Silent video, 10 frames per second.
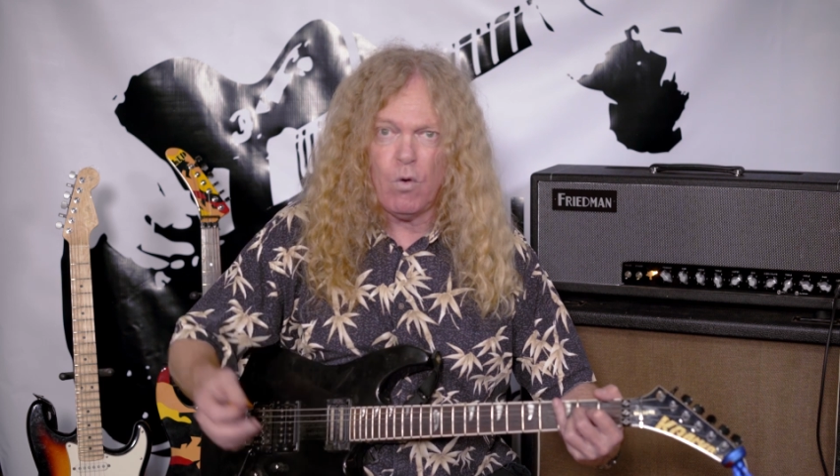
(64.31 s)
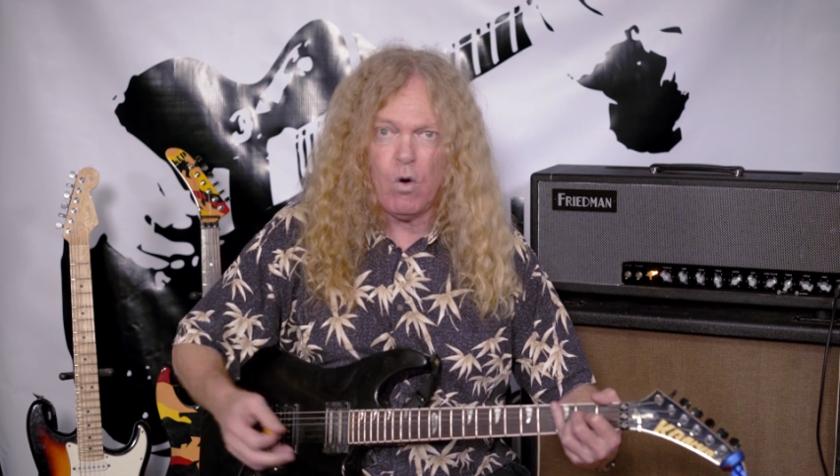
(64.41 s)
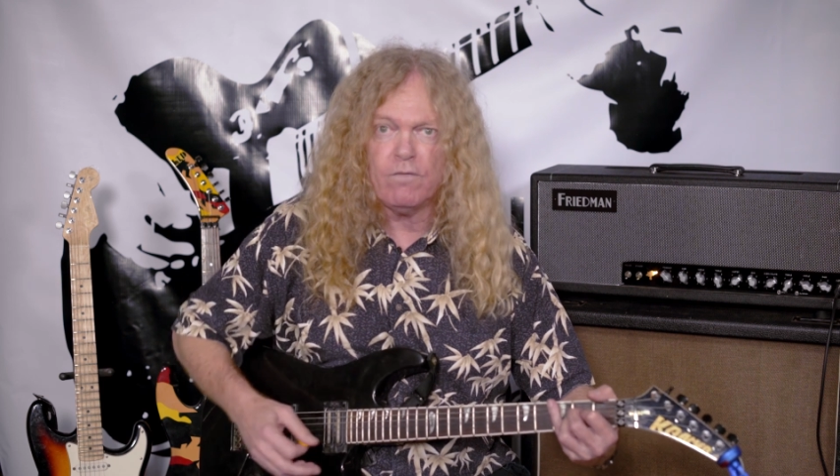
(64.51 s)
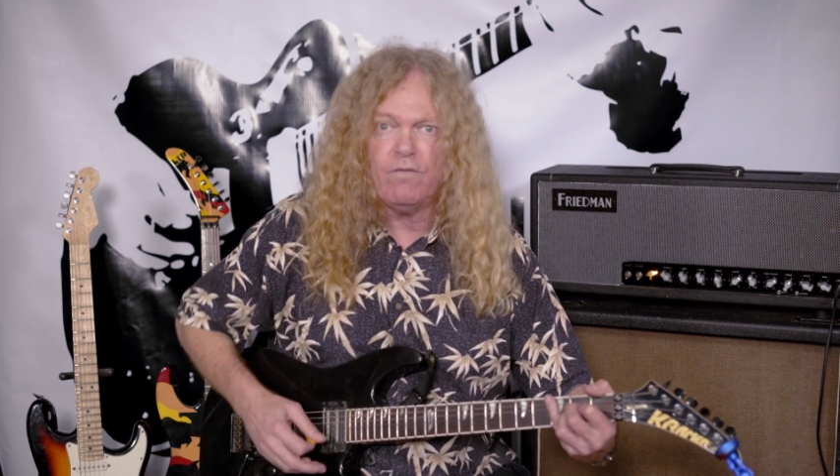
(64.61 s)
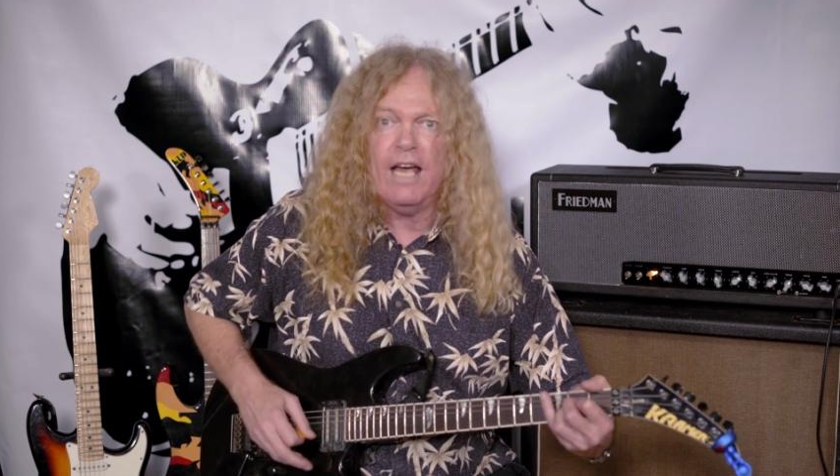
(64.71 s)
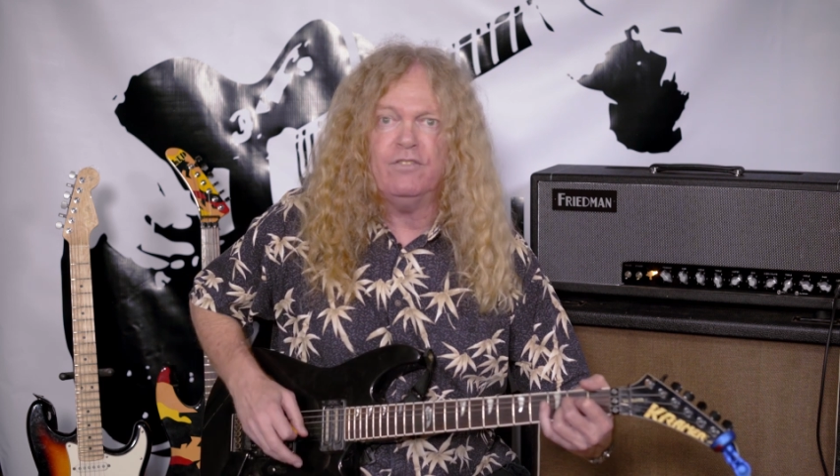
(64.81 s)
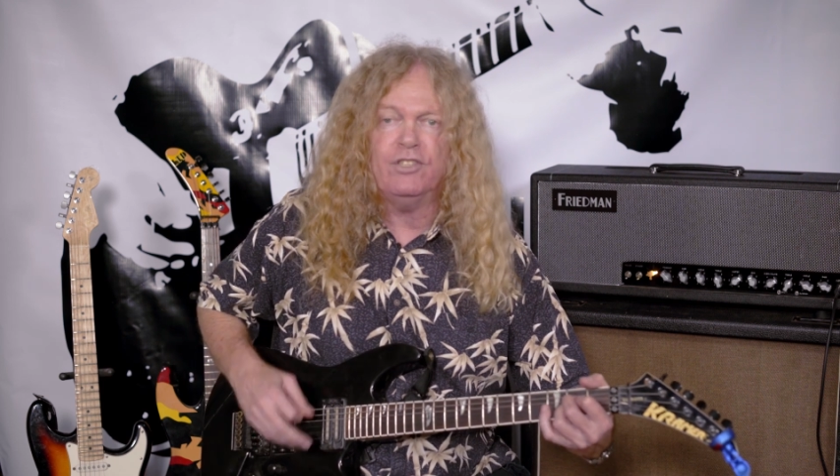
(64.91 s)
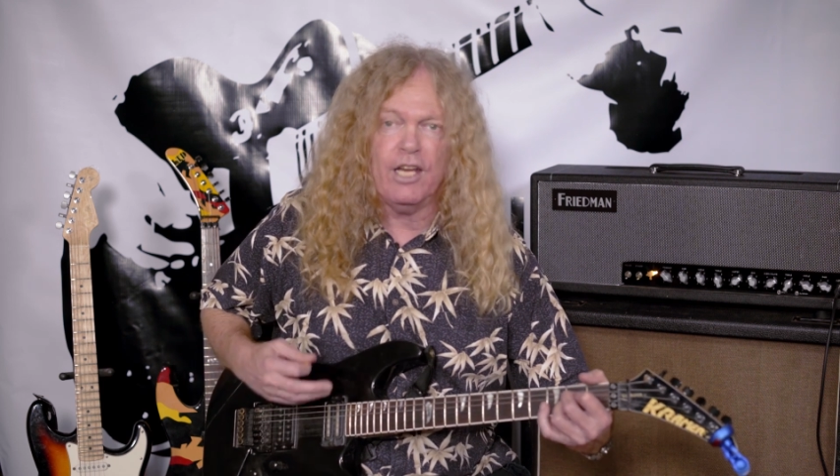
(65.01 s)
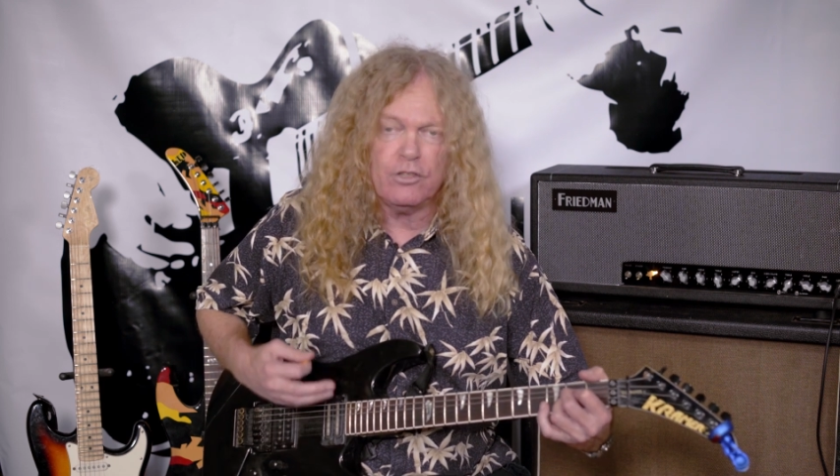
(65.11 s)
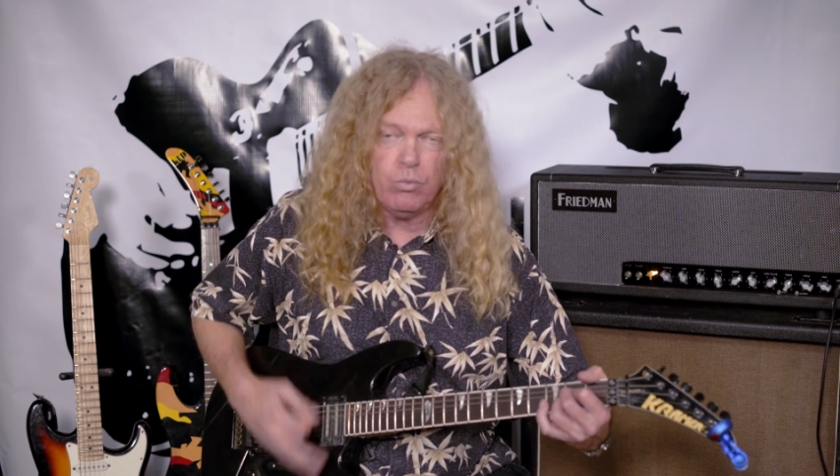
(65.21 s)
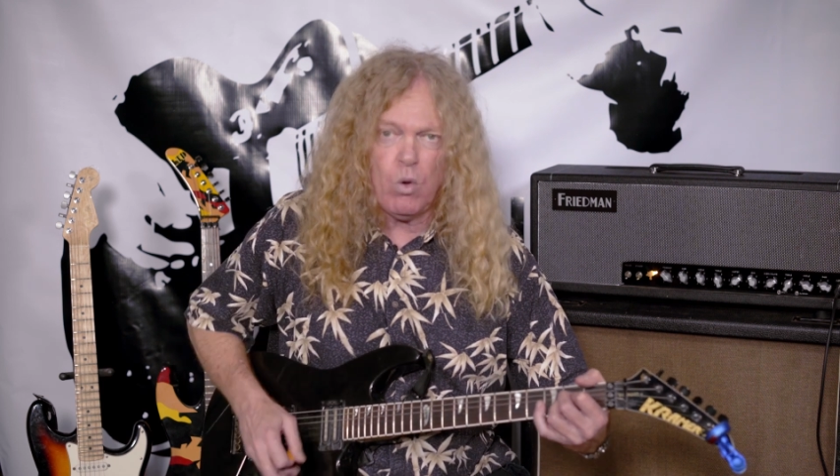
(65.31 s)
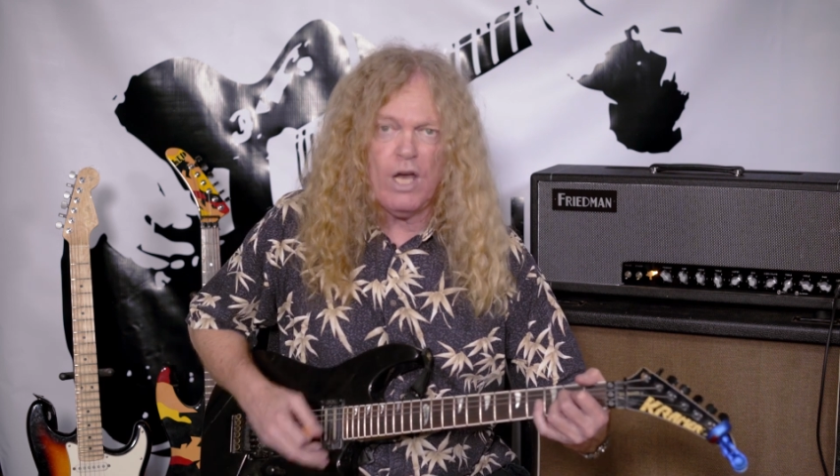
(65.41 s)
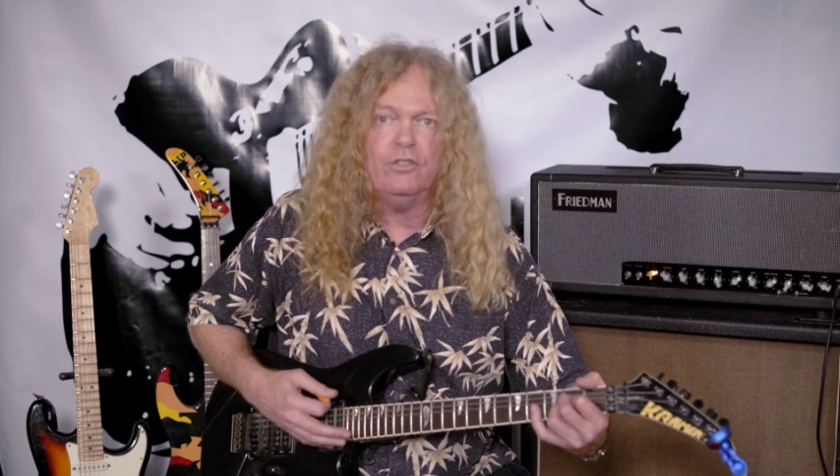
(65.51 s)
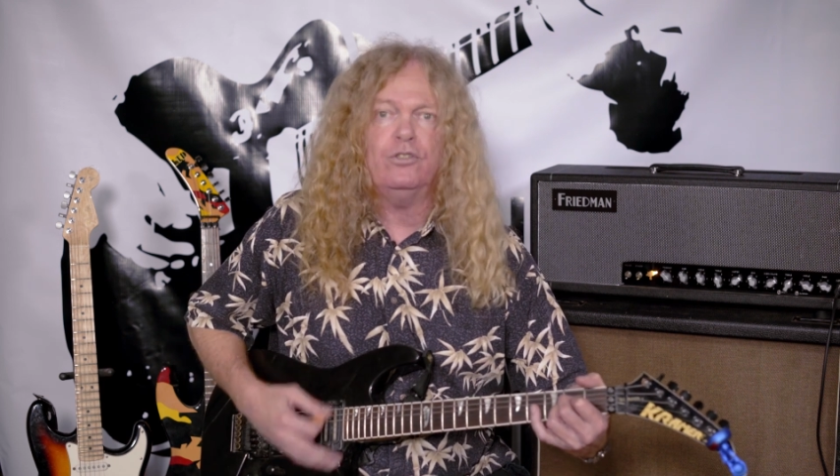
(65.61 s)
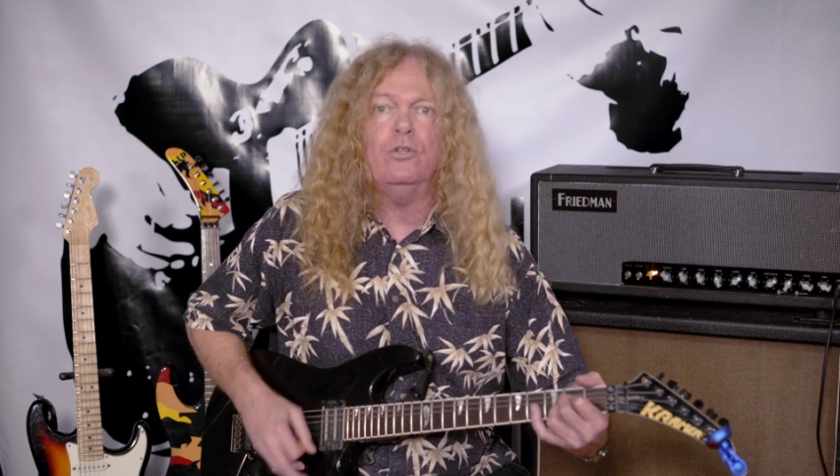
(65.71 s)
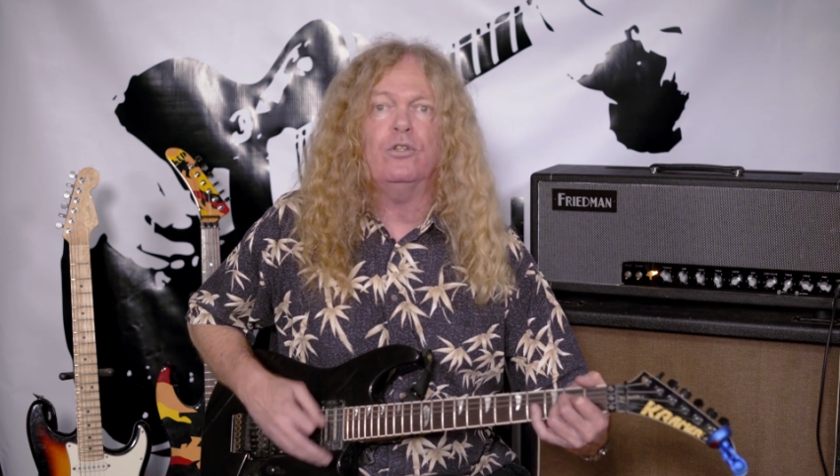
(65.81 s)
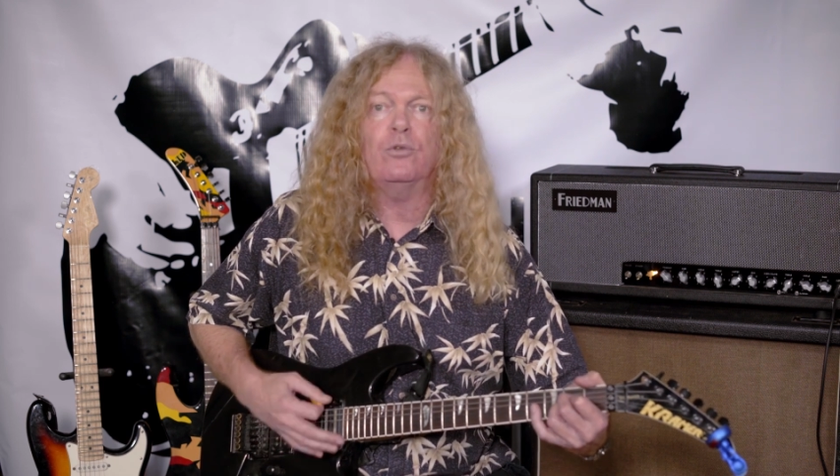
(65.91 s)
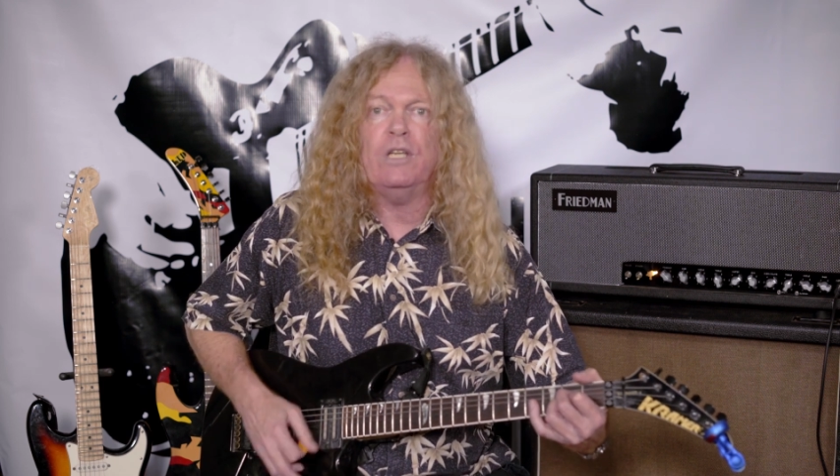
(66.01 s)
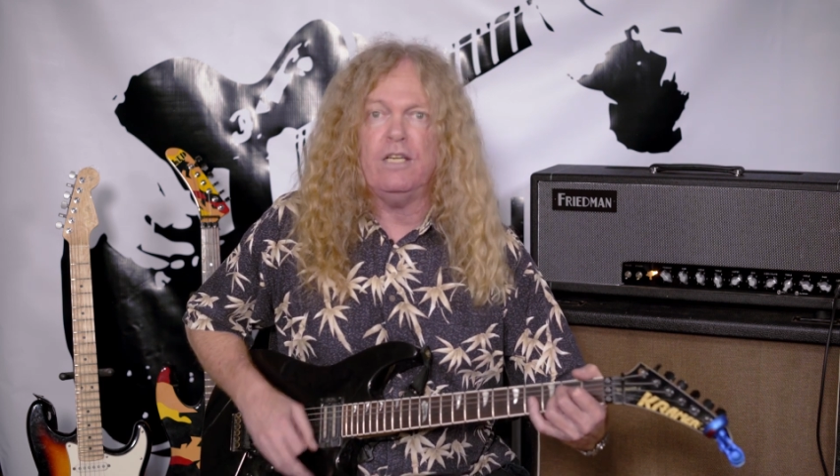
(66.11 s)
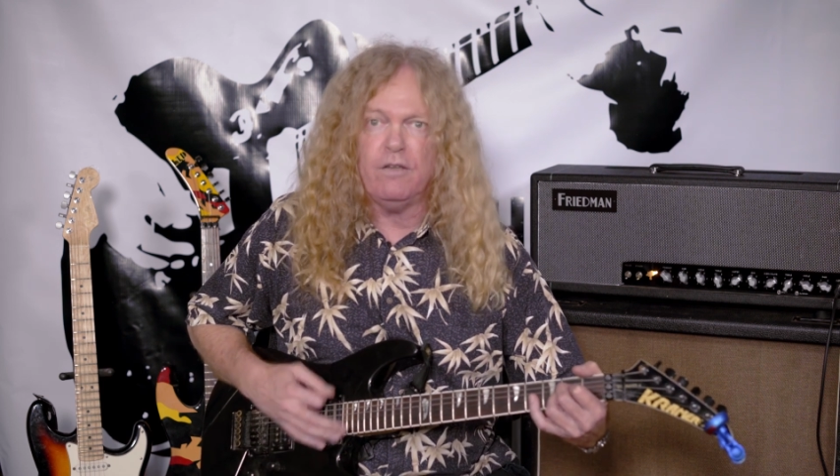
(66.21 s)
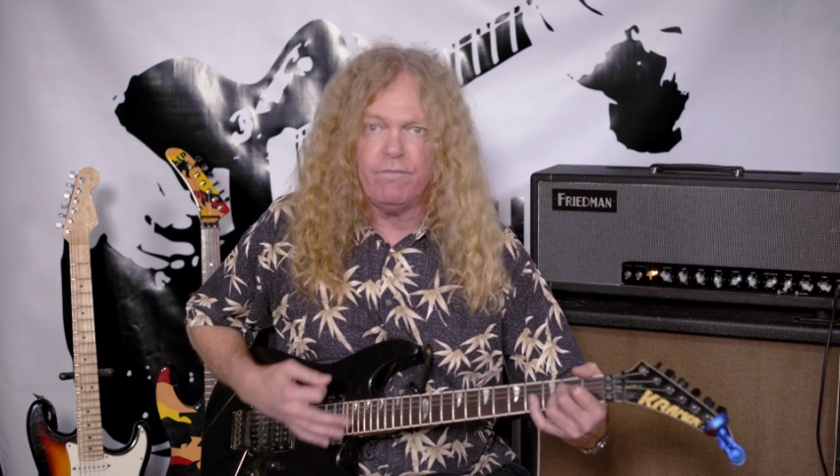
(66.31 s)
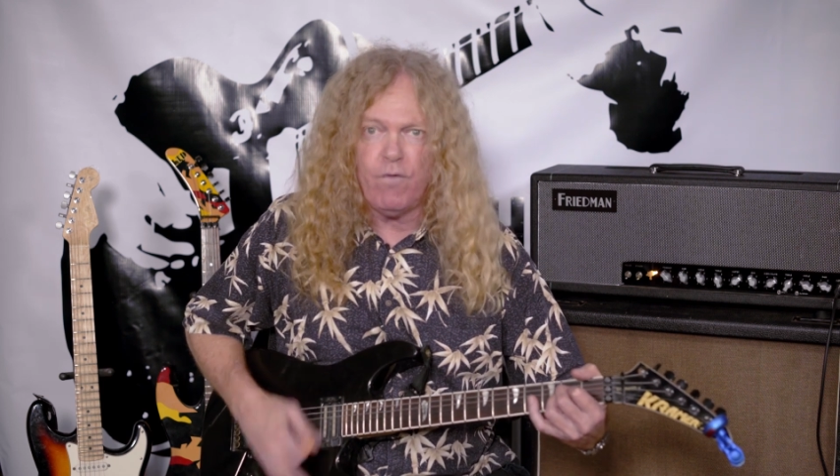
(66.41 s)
four, five, six, one, two, three,